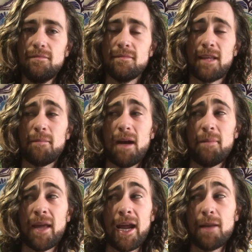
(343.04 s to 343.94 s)
They might
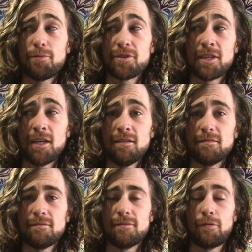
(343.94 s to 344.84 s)
be 80%
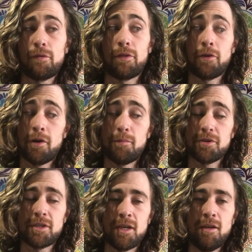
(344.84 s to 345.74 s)
or
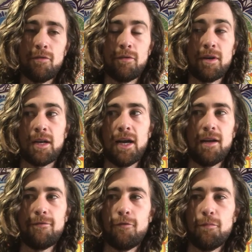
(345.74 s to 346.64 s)
30% or
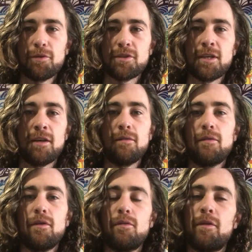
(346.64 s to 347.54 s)
94%,
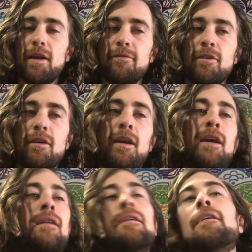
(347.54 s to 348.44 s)
whatever,
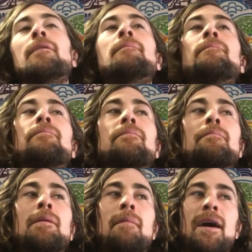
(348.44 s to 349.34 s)
and
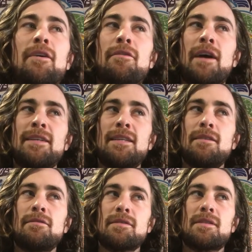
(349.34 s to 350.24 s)
but my own
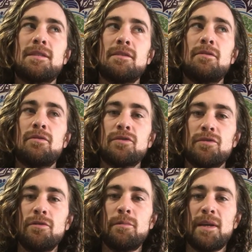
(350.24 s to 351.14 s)
ideals still hold
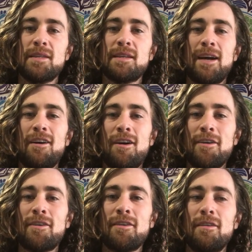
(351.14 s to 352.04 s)
true because I
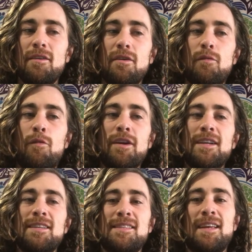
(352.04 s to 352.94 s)
honor what it
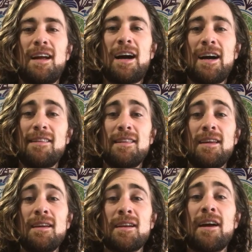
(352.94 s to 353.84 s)
is that I
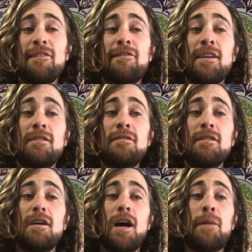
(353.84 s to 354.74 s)
think and I feel
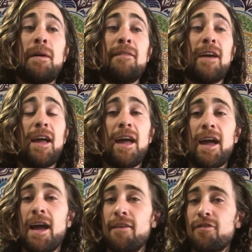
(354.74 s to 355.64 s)
above
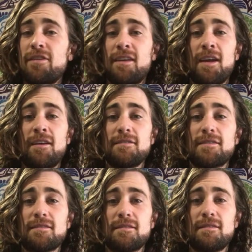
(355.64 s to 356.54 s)
everything else.